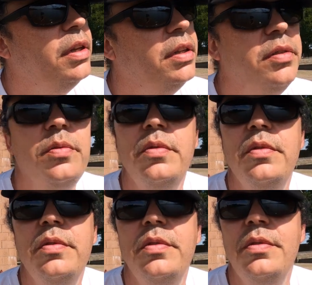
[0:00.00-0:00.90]
that
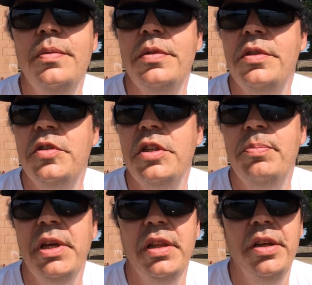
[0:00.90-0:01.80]

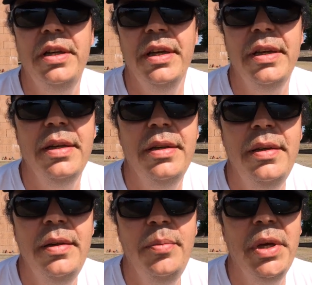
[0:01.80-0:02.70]
she'd been lucky
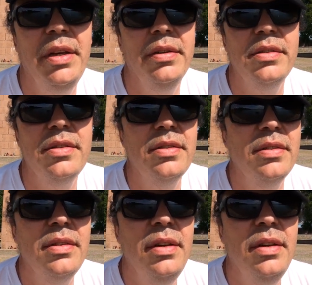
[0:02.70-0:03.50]
because